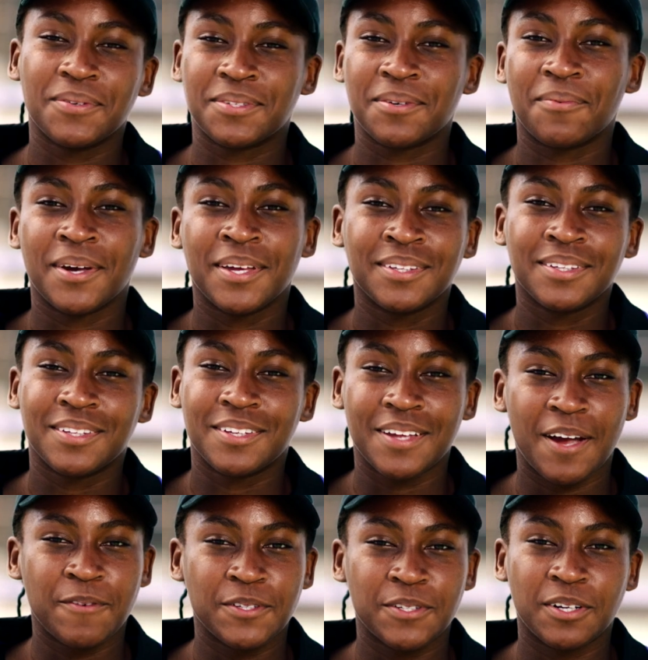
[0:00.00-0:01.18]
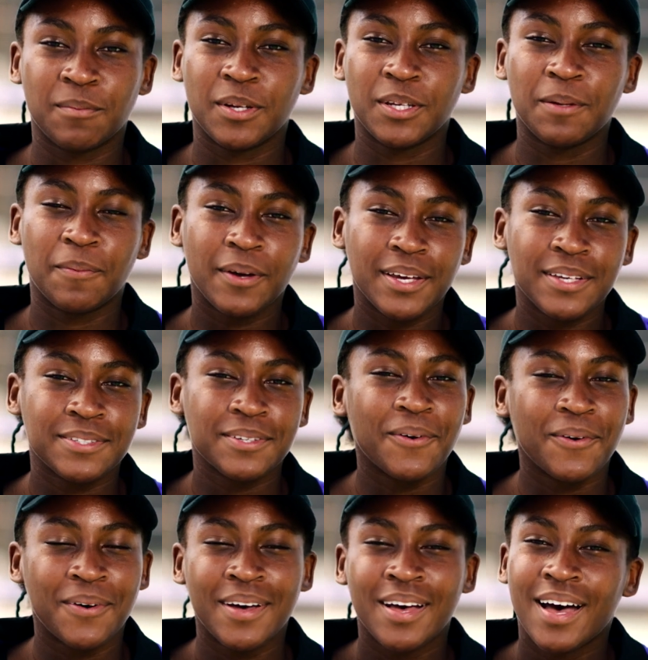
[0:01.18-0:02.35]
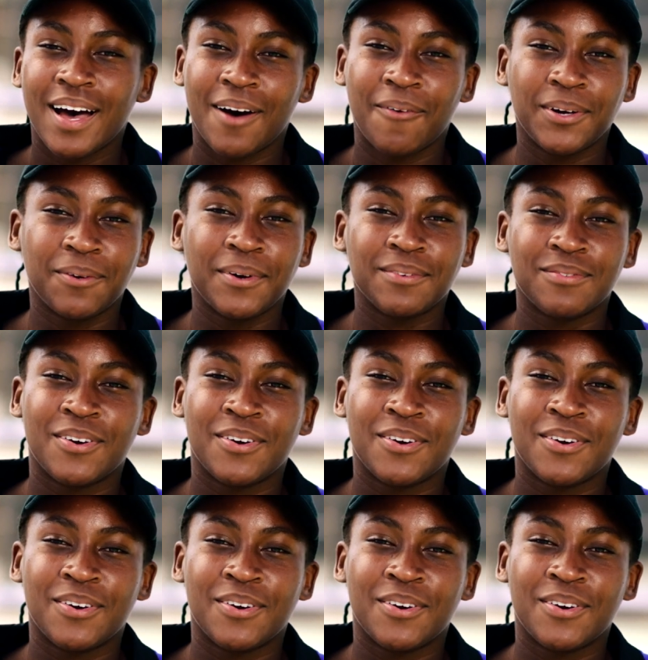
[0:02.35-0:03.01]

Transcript: is to win every tournament you play, so I want to win